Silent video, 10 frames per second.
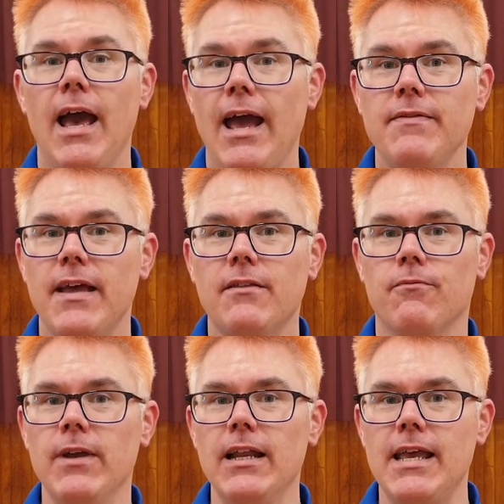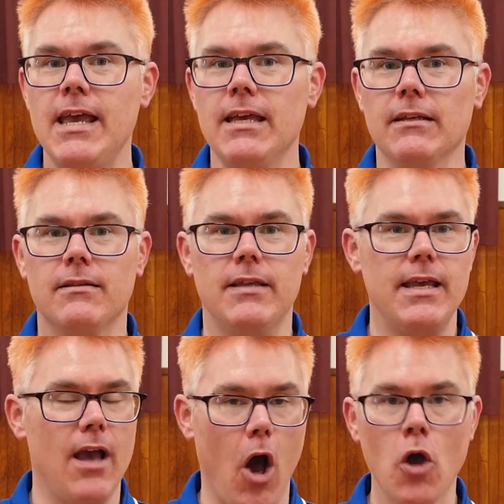And that's really it,
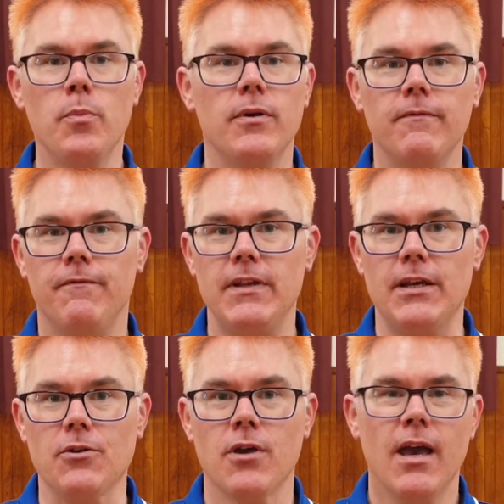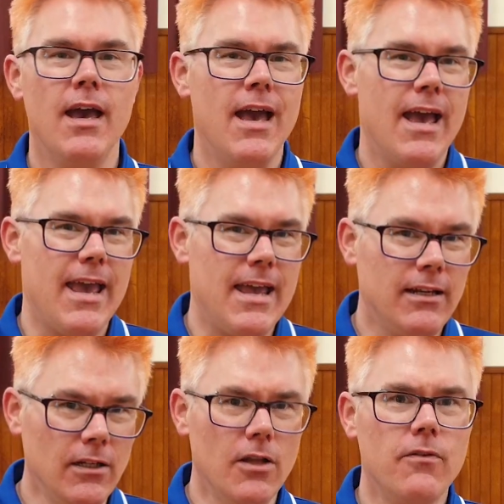the open finish. In a
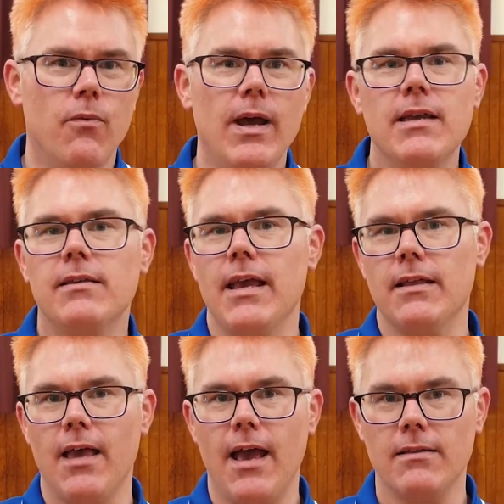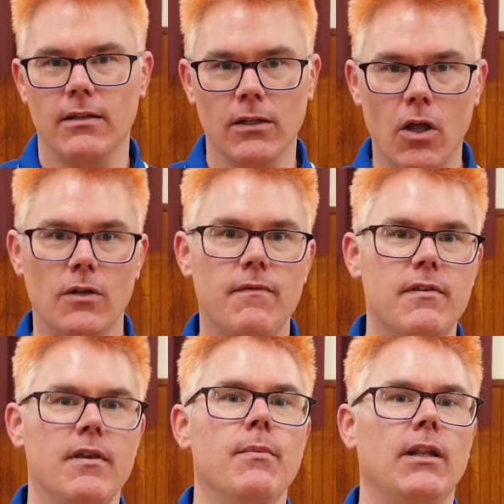lot of ways, it has a lot of
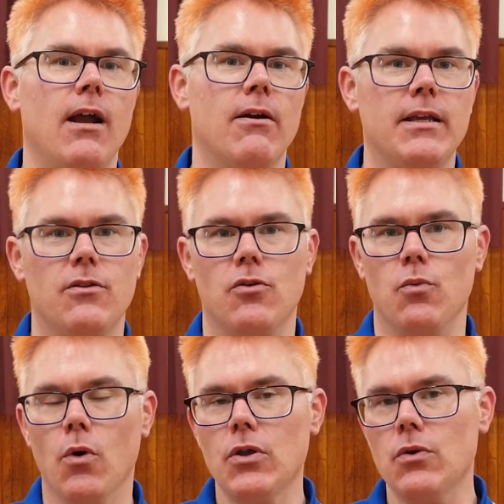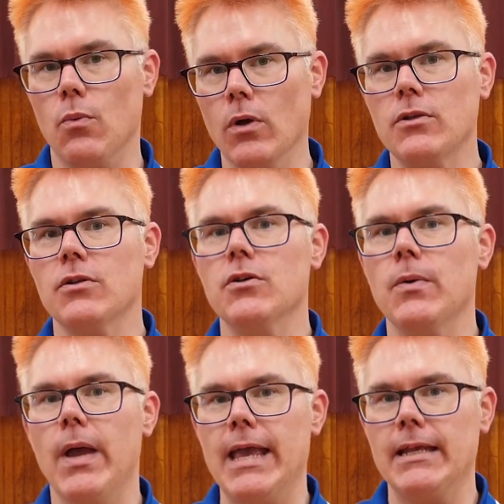similarity to what you want to
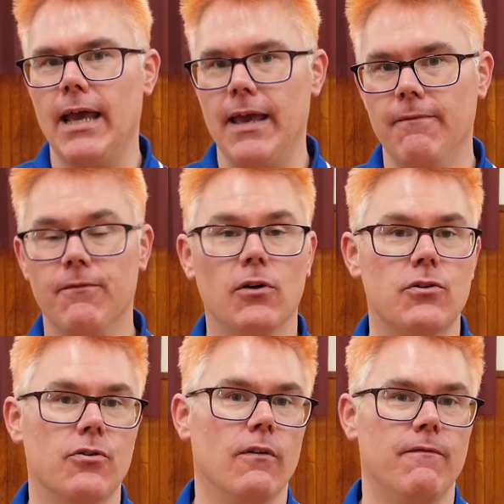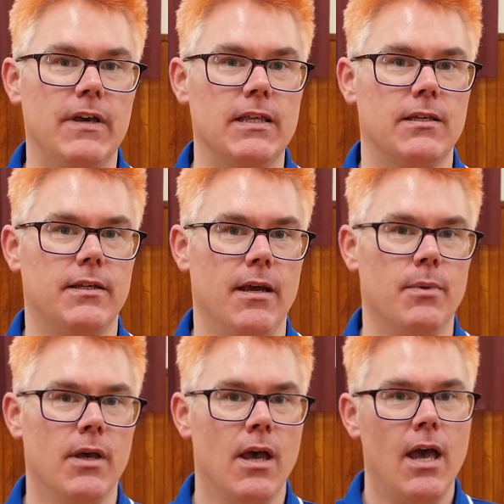do in a foxtrot feather
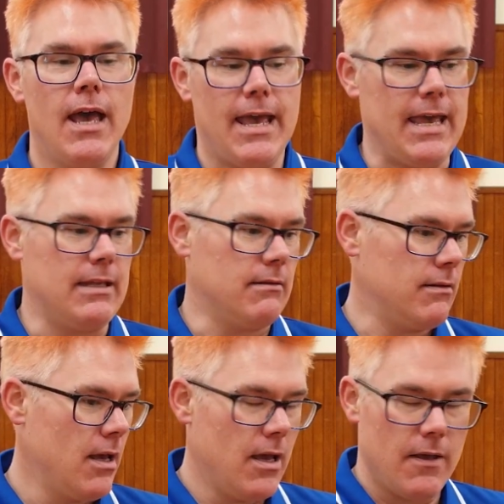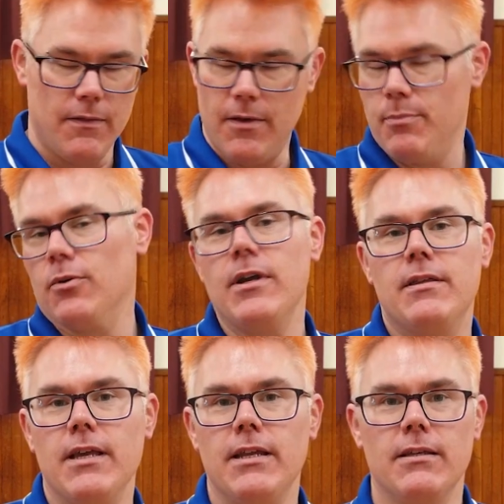step. In the
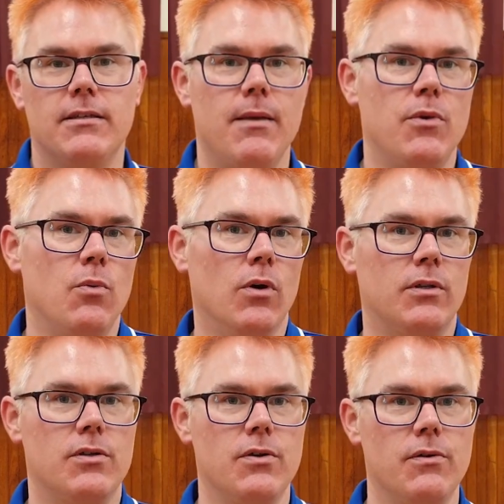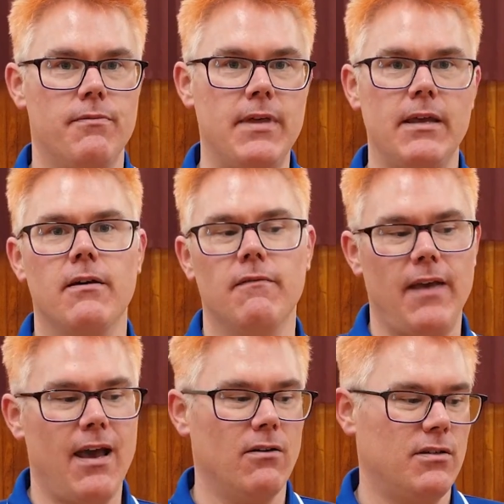preceding step, you want to think of
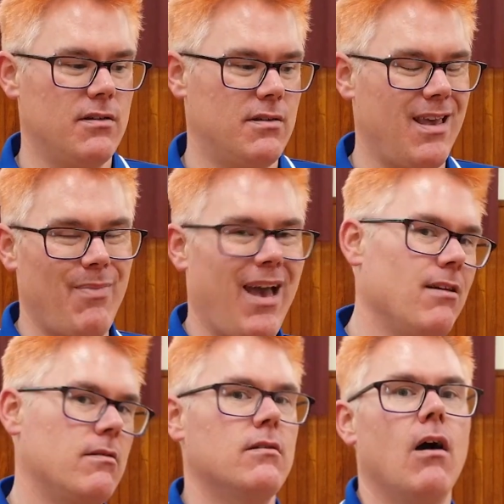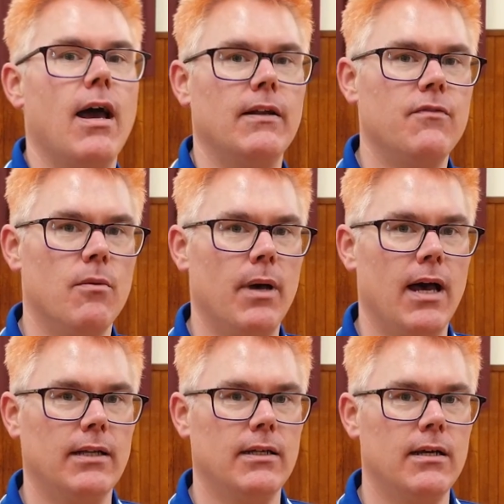how to step outside of your
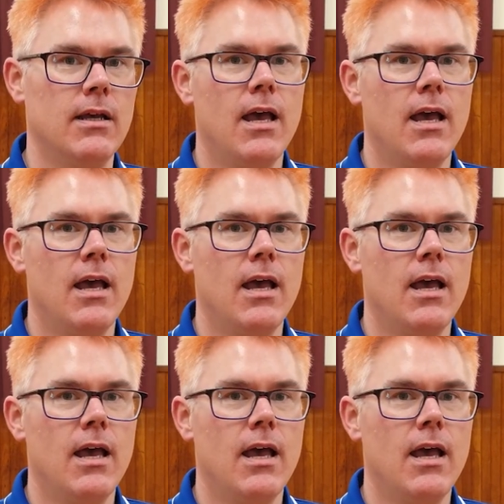partner.